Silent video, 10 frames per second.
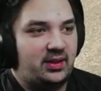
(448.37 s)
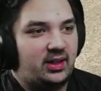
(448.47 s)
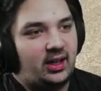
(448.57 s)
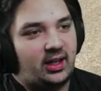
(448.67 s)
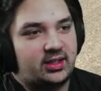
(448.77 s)

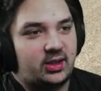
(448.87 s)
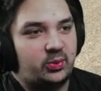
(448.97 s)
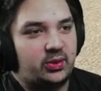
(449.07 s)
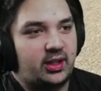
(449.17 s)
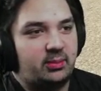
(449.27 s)
I actually I
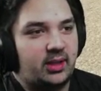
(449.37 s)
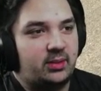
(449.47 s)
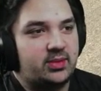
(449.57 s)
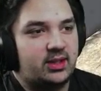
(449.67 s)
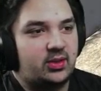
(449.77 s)
will name
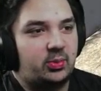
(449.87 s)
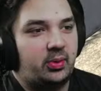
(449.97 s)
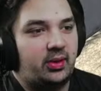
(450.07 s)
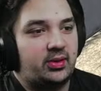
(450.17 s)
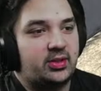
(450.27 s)
names. That's the whole
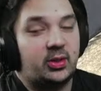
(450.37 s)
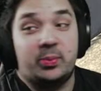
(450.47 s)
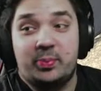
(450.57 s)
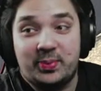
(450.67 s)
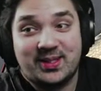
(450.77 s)
point of the show.
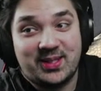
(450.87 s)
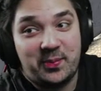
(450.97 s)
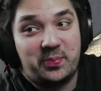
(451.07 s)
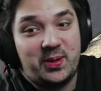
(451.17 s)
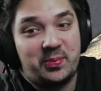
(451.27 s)
But
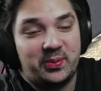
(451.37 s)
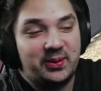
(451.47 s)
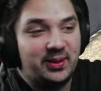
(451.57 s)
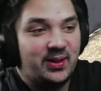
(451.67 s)
some people